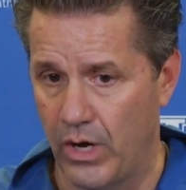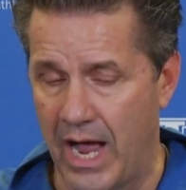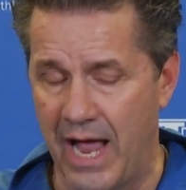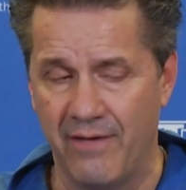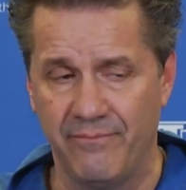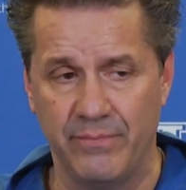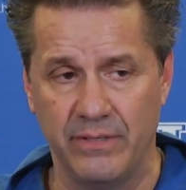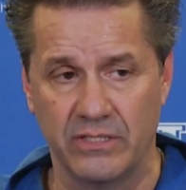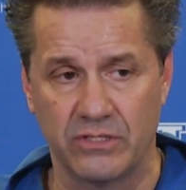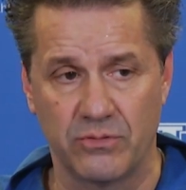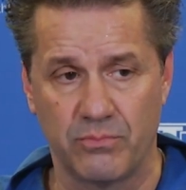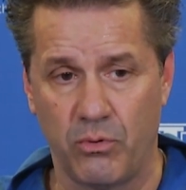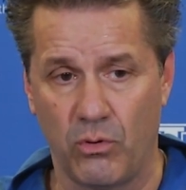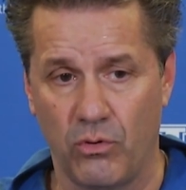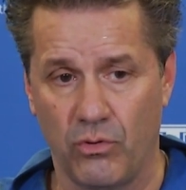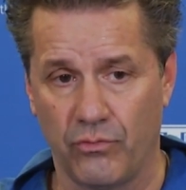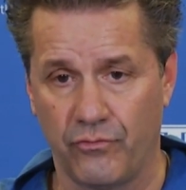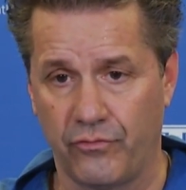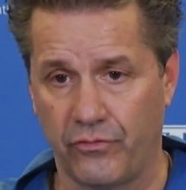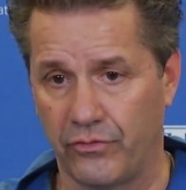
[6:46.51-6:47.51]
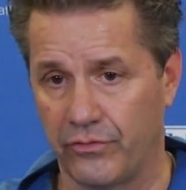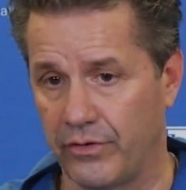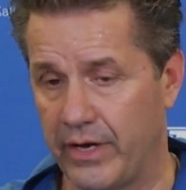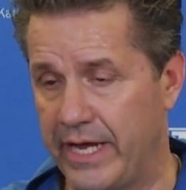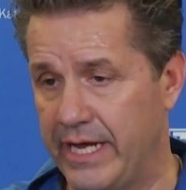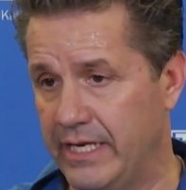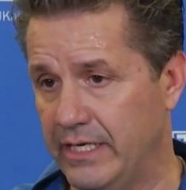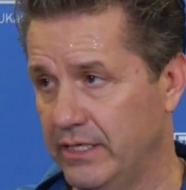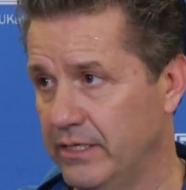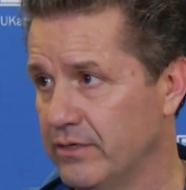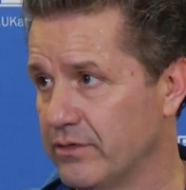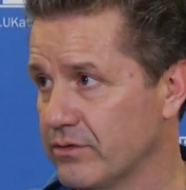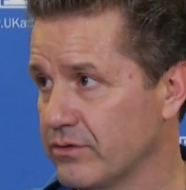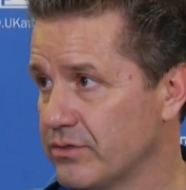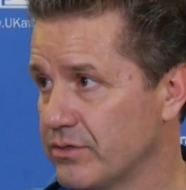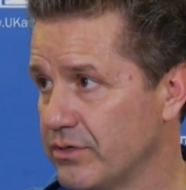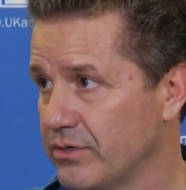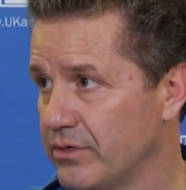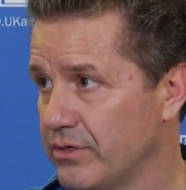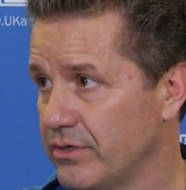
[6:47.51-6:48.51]
I've been spoiled for 8
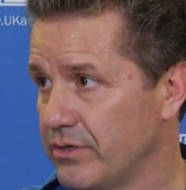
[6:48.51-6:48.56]
years.